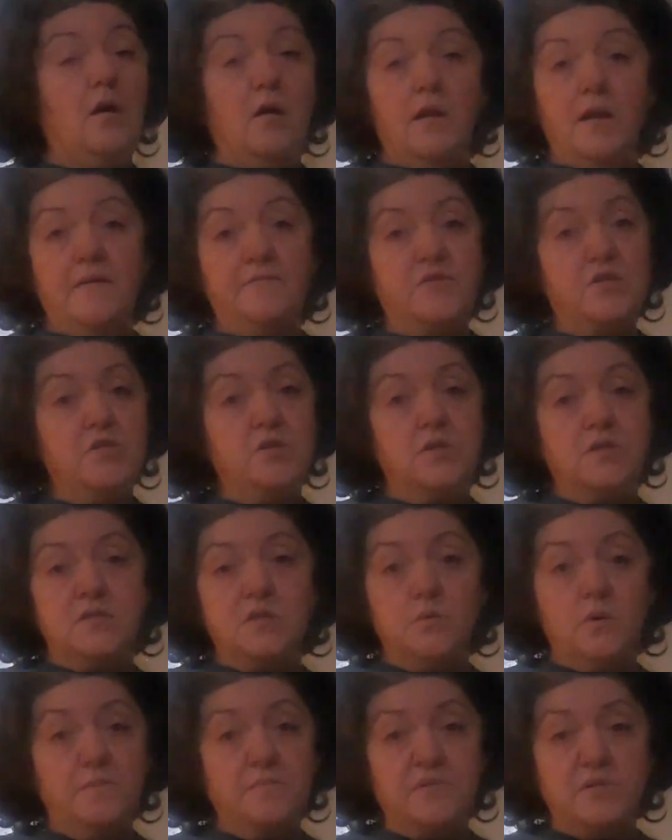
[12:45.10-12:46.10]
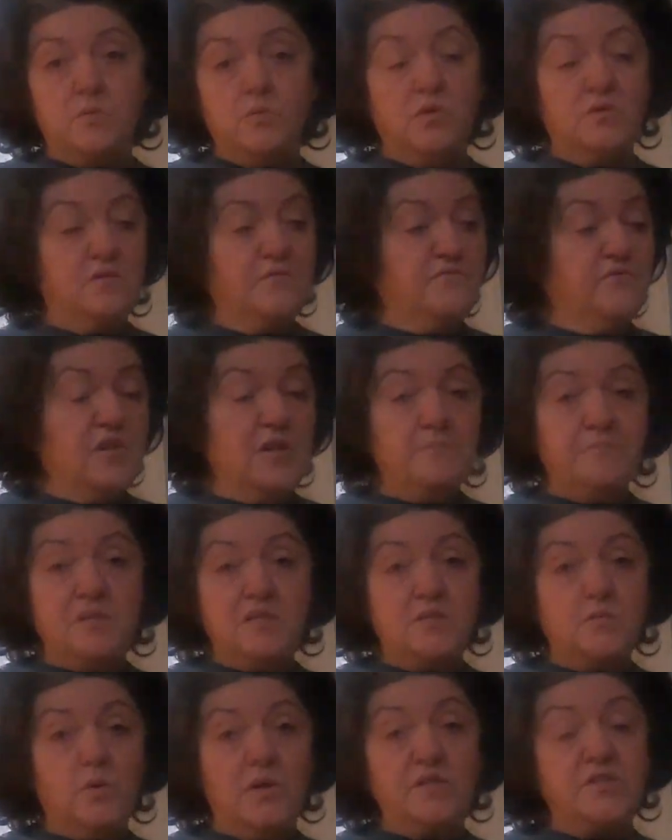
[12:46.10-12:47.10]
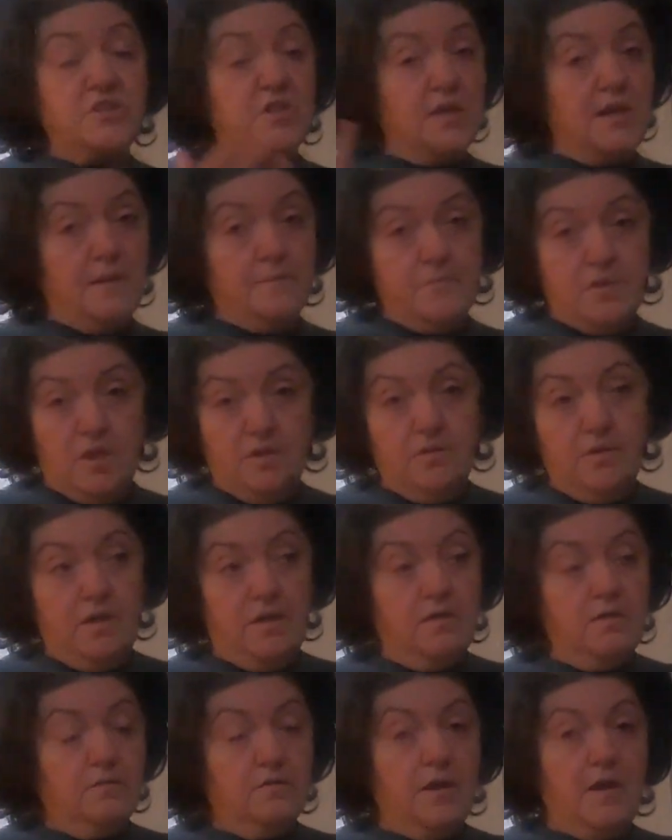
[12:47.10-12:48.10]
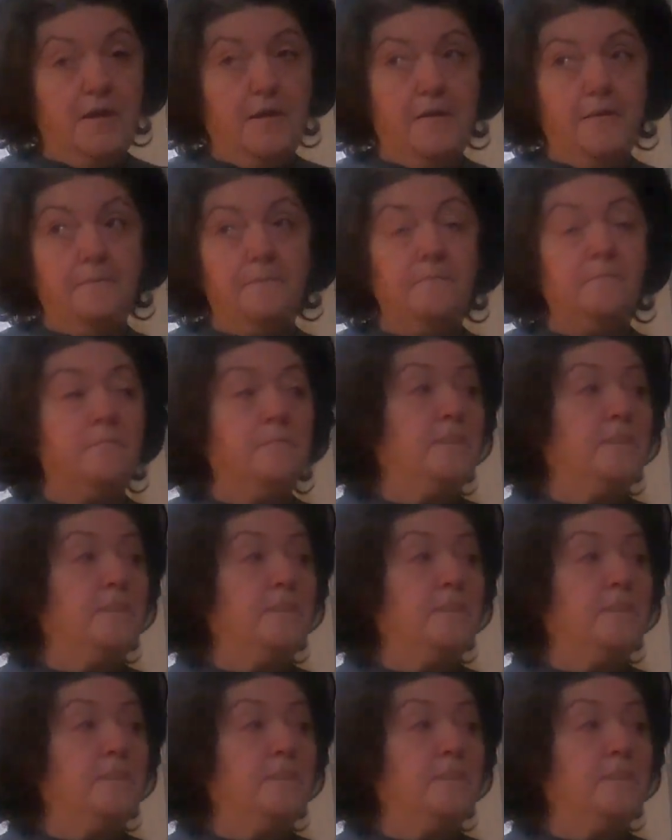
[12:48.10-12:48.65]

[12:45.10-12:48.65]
All I have to do is flip, flip the switch and I'm done, okay?